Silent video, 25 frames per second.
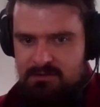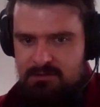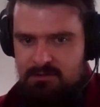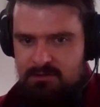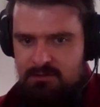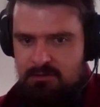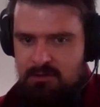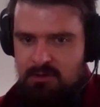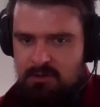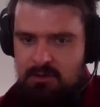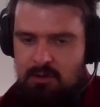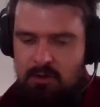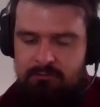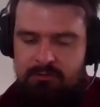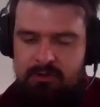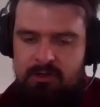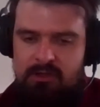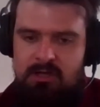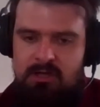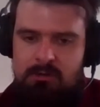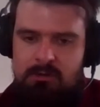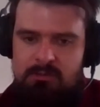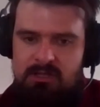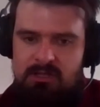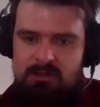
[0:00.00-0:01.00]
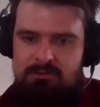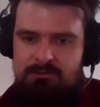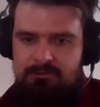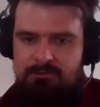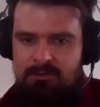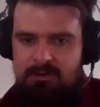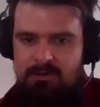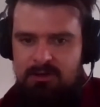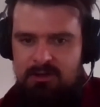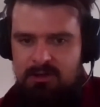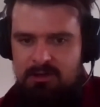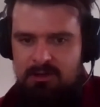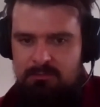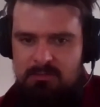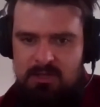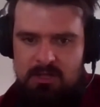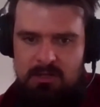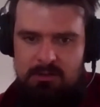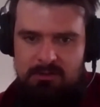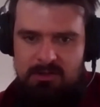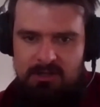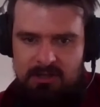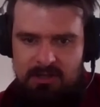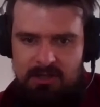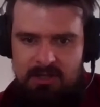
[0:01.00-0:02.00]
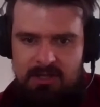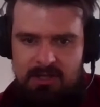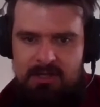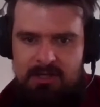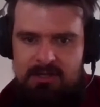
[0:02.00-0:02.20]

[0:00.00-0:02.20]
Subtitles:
to in overcoming a fear maybe